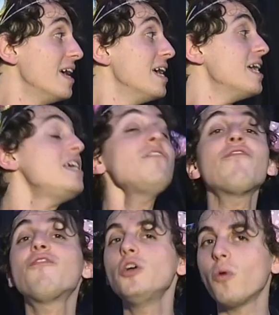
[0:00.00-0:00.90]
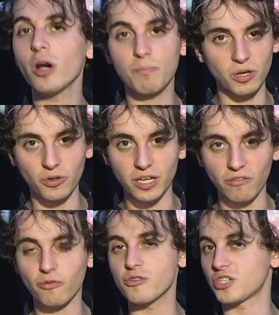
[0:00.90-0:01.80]
If you are
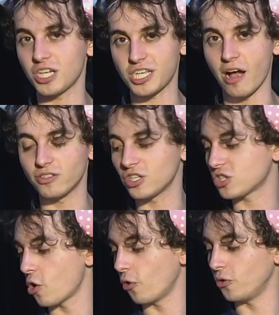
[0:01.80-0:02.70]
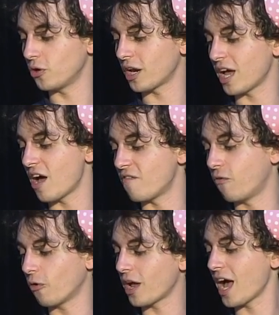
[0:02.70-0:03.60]
building for six ounces total, you're gonna have
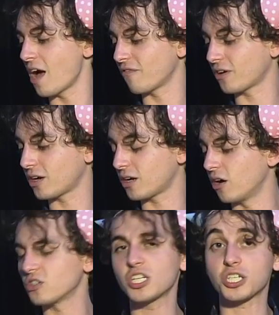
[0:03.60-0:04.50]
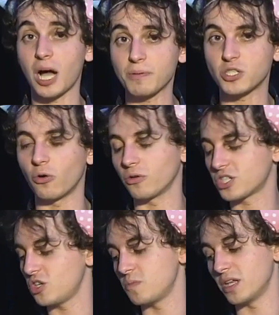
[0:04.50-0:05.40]
four and a half, uh, six cups total,
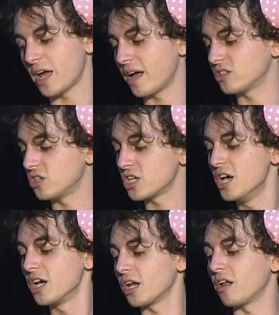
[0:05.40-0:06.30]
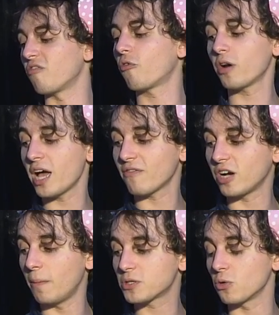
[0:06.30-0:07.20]
excuse me, not ounces. You're gonna need four and a half
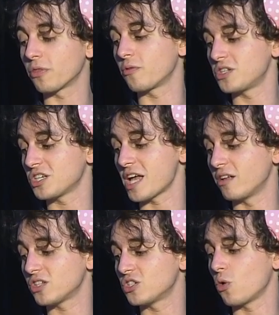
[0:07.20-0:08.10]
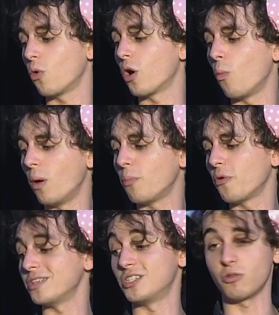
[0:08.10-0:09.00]
cups or thirty-six ounces or one
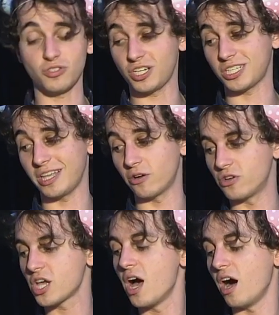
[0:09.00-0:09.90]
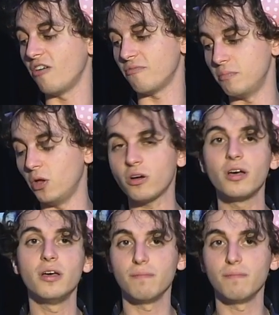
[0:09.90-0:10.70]
point zero six liters of milk.